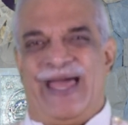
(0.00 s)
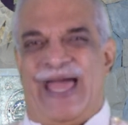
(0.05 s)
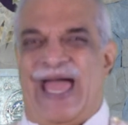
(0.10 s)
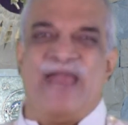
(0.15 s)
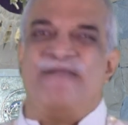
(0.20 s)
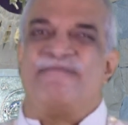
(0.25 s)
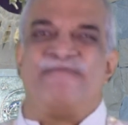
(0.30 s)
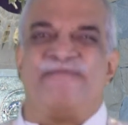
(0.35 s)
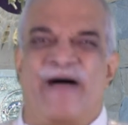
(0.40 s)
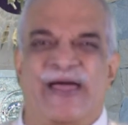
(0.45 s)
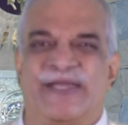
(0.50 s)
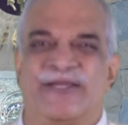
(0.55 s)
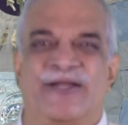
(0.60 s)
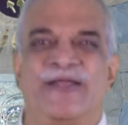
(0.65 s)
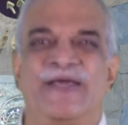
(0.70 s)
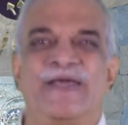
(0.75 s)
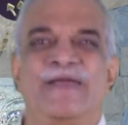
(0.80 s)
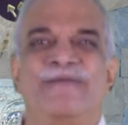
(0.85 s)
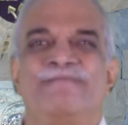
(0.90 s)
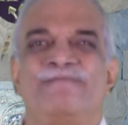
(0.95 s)
And
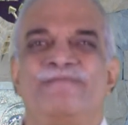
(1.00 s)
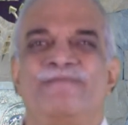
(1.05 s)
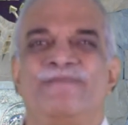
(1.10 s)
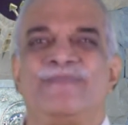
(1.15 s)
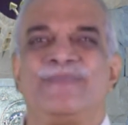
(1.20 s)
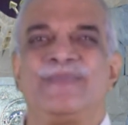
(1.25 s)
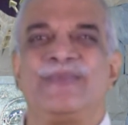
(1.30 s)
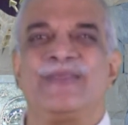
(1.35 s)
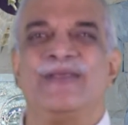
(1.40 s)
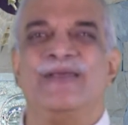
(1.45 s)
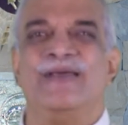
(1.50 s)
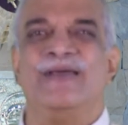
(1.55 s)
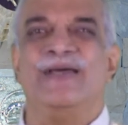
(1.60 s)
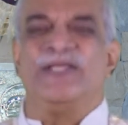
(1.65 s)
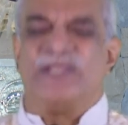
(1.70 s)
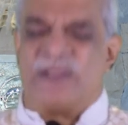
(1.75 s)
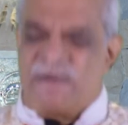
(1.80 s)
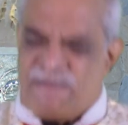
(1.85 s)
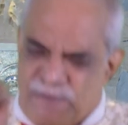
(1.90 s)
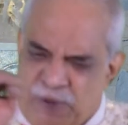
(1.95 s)
finally,
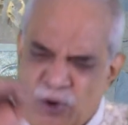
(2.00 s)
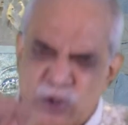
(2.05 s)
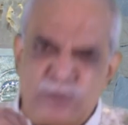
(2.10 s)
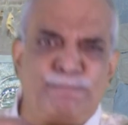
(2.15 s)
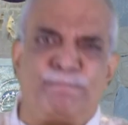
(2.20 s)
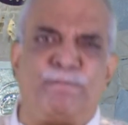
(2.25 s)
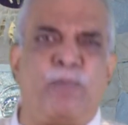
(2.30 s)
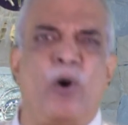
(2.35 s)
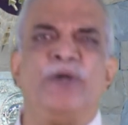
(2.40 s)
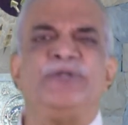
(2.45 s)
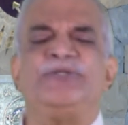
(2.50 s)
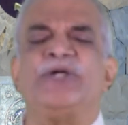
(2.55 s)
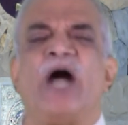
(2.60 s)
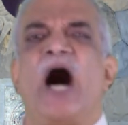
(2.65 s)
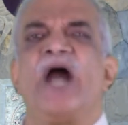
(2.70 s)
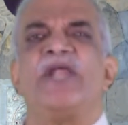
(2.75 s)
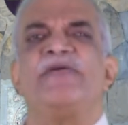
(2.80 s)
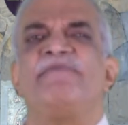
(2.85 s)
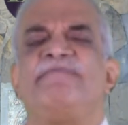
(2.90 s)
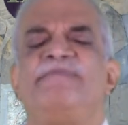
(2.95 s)
the fourth point,
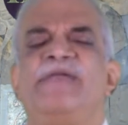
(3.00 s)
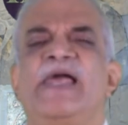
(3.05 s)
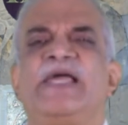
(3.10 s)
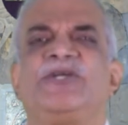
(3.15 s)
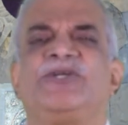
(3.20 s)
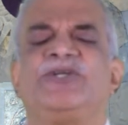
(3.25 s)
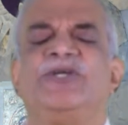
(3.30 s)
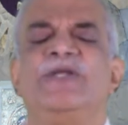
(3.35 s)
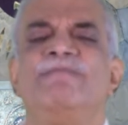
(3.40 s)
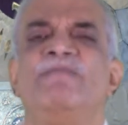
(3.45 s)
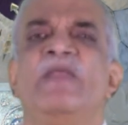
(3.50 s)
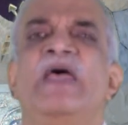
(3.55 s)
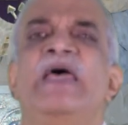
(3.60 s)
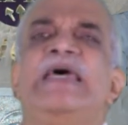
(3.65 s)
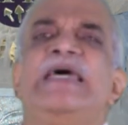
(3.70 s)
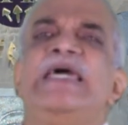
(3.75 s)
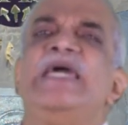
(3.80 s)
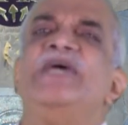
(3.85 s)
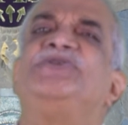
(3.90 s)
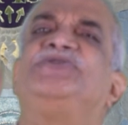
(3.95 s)
our reflection,
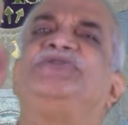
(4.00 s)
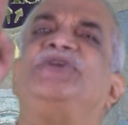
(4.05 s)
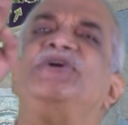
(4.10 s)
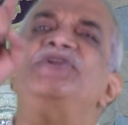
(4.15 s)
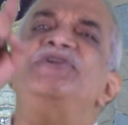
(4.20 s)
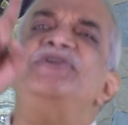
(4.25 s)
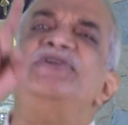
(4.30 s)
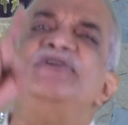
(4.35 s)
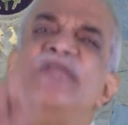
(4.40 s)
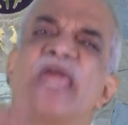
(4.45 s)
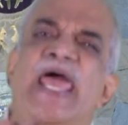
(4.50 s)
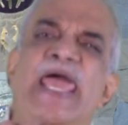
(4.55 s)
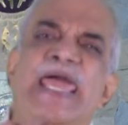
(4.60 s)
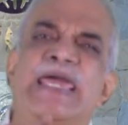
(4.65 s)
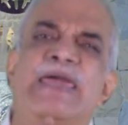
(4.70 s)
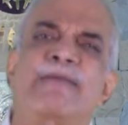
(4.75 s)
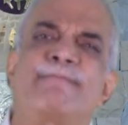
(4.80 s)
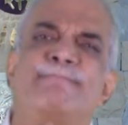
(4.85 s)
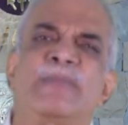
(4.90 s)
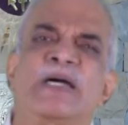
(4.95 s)
is the
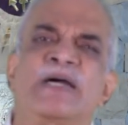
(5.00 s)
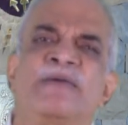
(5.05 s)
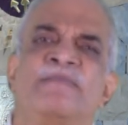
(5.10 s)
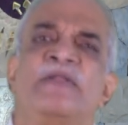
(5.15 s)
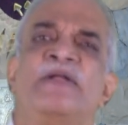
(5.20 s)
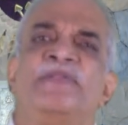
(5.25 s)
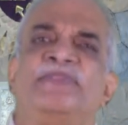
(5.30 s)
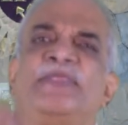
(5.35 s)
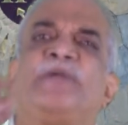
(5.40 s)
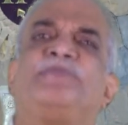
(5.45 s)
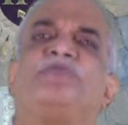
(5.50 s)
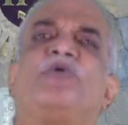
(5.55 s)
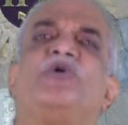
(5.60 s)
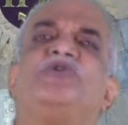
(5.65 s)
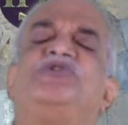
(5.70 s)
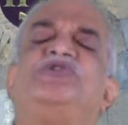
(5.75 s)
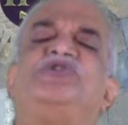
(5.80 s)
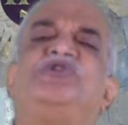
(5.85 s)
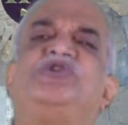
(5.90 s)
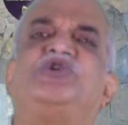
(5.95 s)
name that
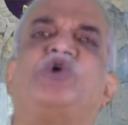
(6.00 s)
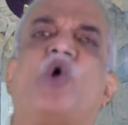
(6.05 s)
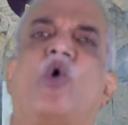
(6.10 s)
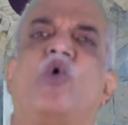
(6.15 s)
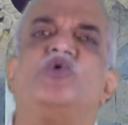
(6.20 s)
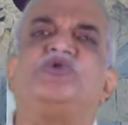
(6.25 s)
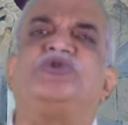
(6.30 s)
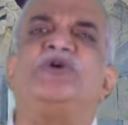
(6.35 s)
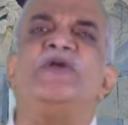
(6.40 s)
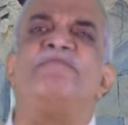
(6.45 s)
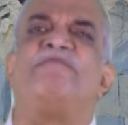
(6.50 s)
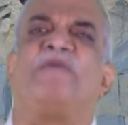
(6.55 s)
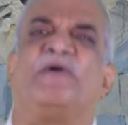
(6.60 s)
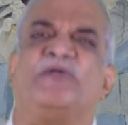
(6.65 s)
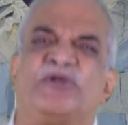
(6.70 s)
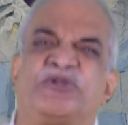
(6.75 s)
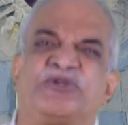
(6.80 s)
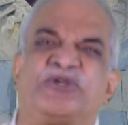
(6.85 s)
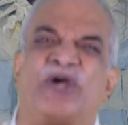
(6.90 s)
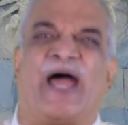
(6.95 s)
was chosen for
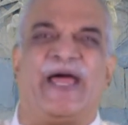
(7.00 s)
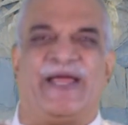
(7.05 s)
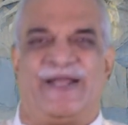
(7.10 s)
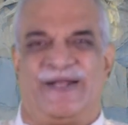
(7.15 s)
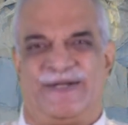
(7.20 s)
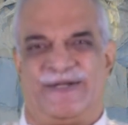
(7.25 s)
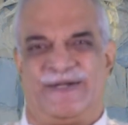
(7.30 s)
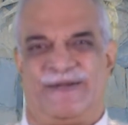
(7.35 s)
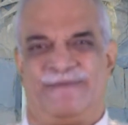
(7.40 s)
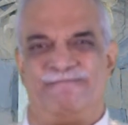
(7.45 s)
the child.